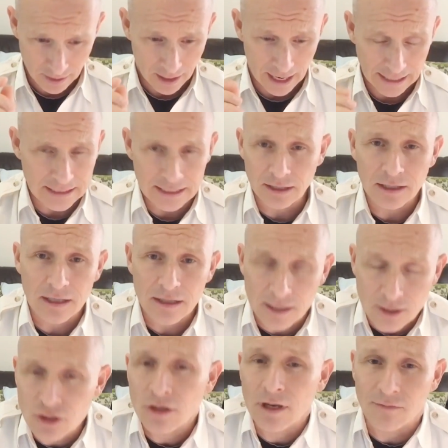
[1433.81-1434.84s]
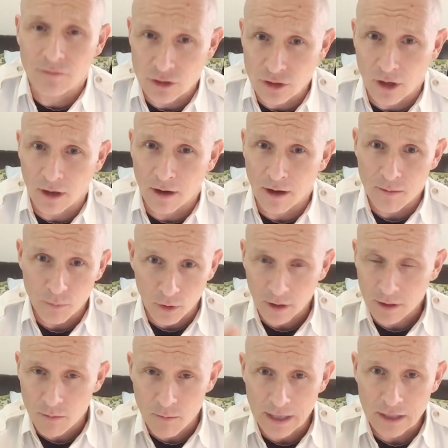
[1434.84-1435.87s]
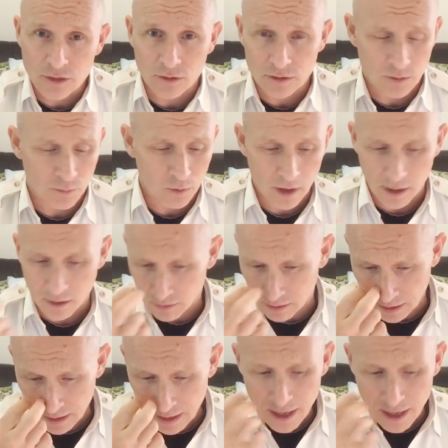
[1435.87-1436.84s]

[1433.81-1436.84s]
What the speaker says: Ideally, they should have a doggone book and make sure it's a priority.